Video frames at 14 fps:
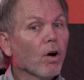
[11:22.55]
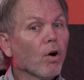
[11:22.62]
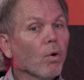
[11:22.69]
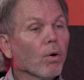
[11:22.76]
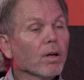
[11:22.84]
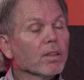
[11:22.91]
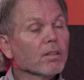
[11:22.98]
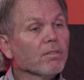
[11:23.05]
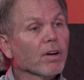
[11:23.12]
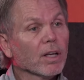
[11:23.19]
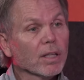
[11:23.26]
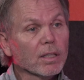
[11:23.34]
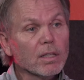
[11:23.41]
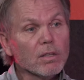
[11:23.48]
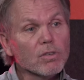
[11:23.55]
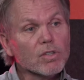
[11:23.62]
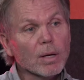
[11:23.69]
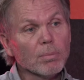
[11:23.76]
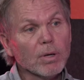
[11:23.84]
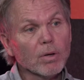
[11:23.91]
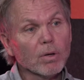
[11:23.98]
Or at the very least,
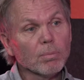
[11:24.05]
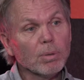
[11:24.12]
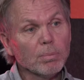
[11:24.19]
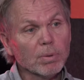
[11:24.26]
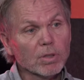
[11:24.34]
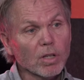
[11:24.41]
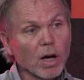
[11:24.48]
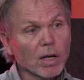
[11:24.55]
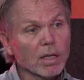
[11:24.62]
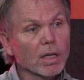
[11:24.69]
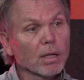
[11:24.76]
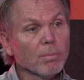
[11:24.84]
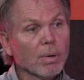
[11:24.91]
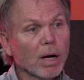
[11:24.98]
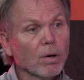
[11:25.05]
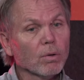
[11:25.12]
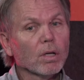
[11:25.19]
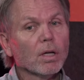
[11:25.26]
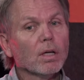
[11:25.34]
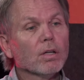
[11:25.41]
I'm hearing people talking about